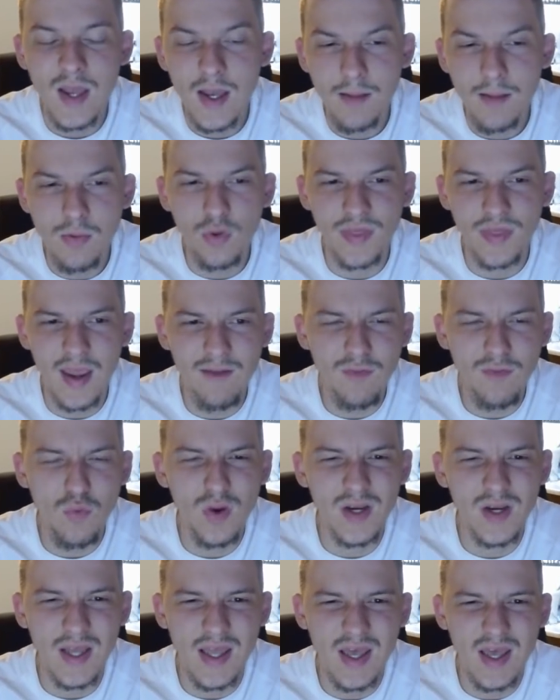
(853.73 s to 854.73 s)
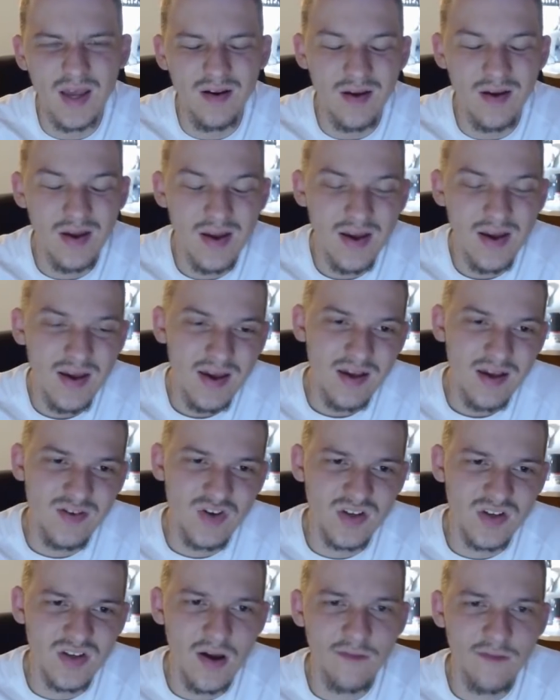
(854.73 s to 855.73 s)
But with everyone in, it's
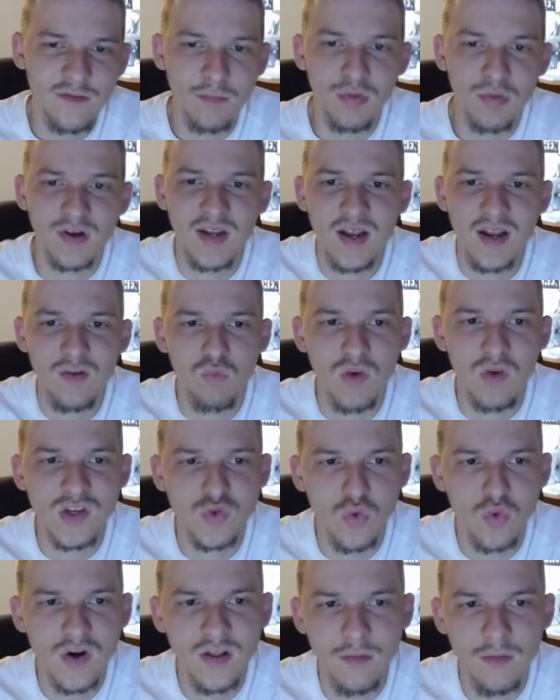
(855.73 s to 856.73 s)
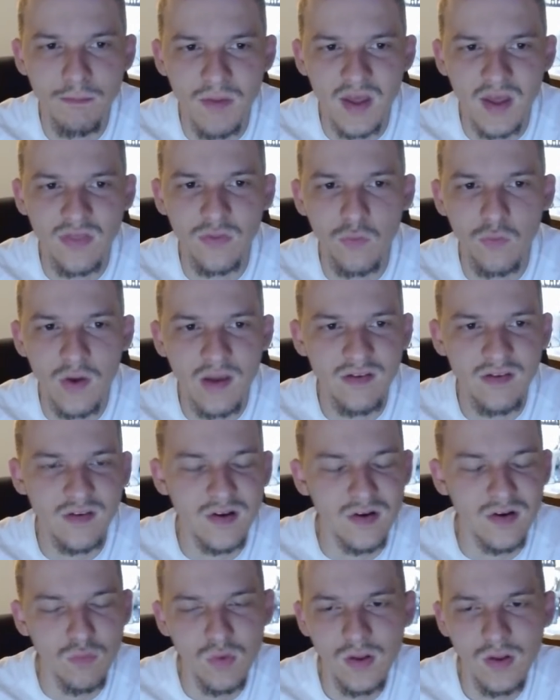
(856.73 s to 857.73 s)
just tough to predict which one of the big three is going
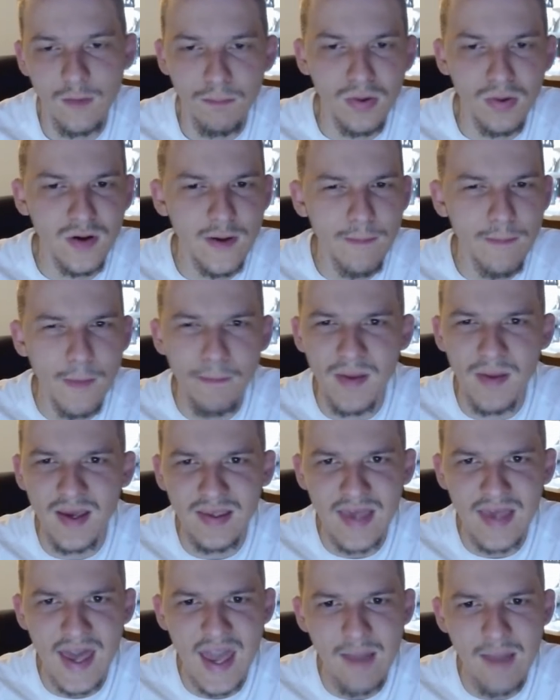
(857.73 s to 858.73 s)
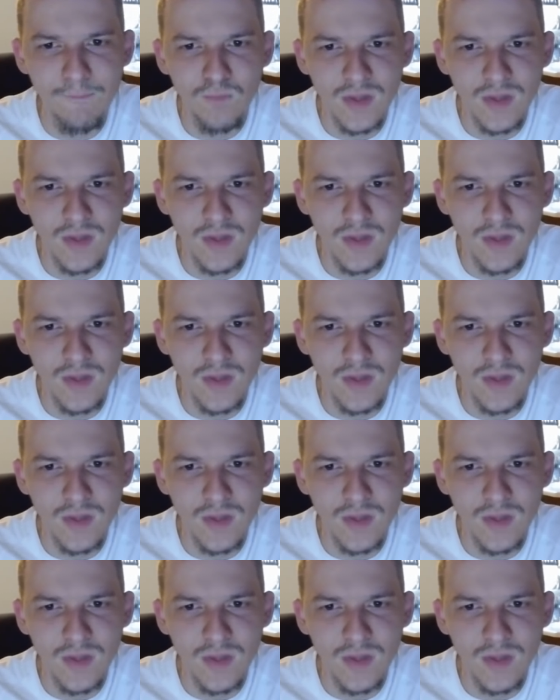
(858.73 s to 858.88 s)
to really put up a big game.